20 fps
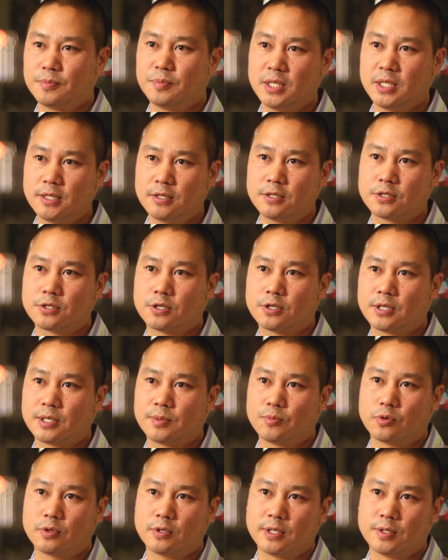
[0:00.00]
for me the
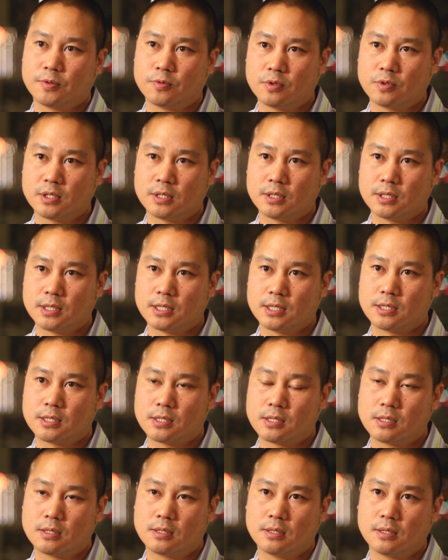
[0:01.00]
turning point
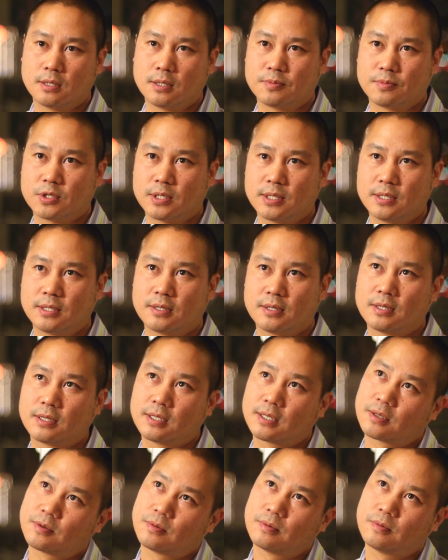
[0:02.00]
was, I'm trying to
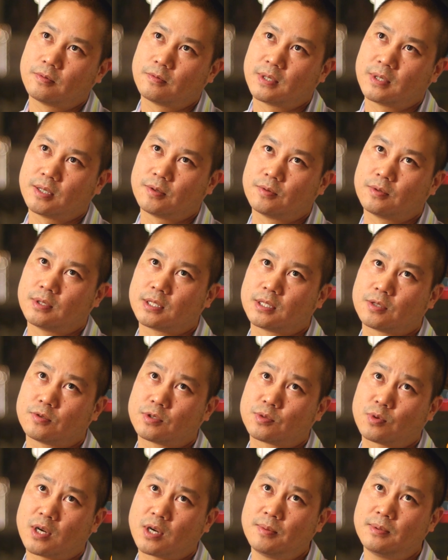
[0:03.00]
think when it was. It
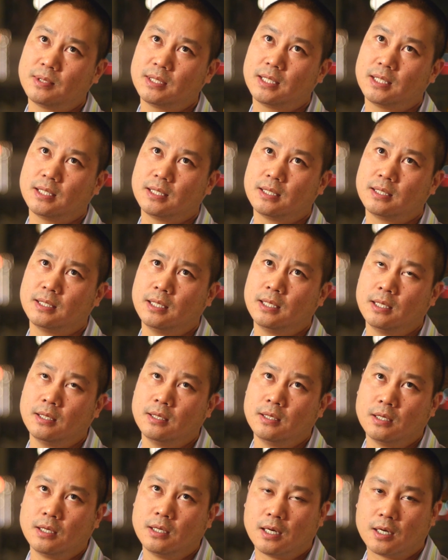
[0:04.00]
was probably
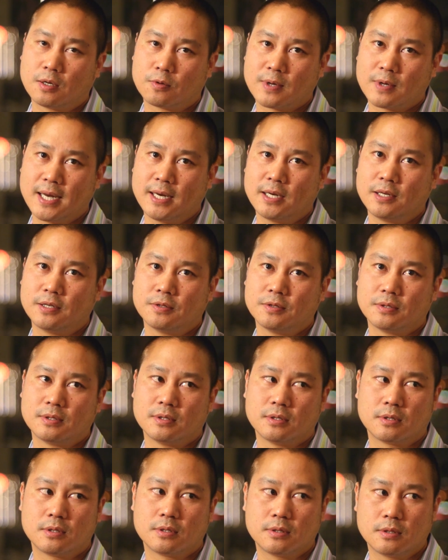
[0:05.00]

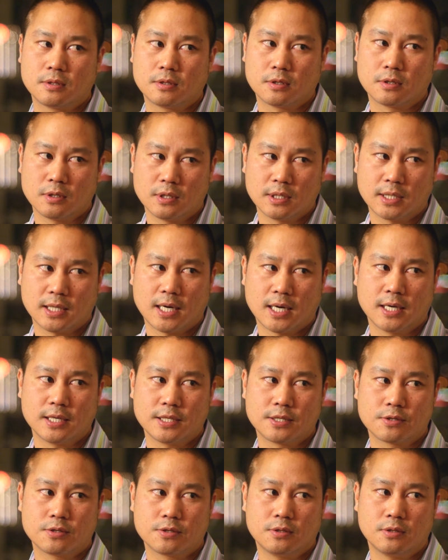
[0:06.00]
around early
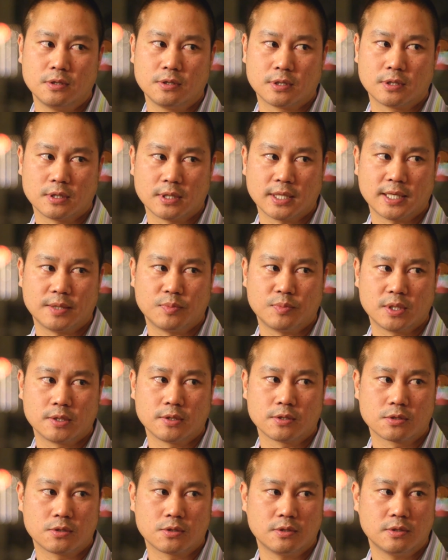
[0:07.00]
high school or late
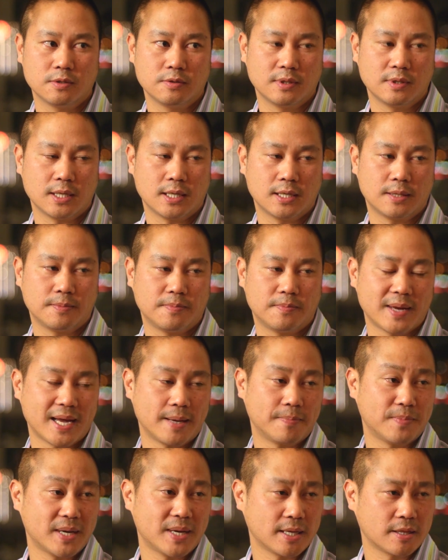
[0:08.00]
middle school.
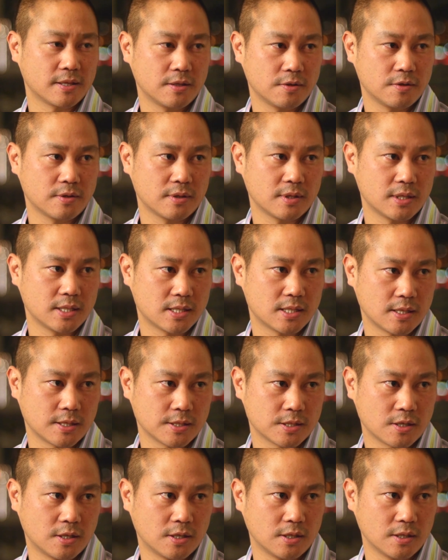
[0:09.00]
Back then there were these
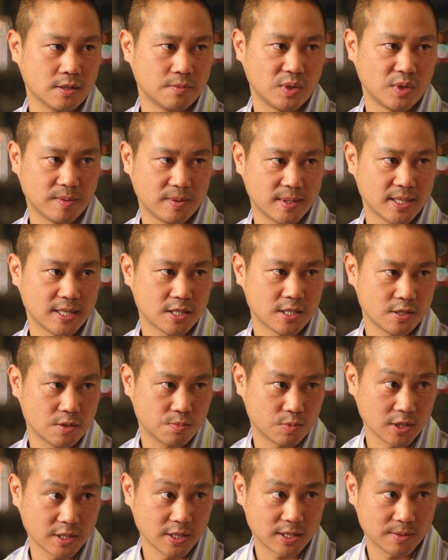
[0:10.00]
things called
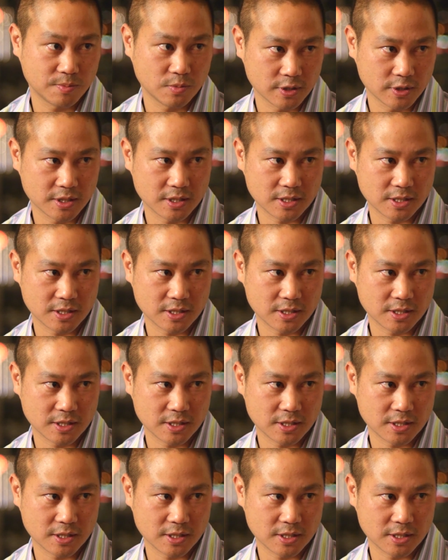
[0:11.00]
BBSs, bulletin board systems. We've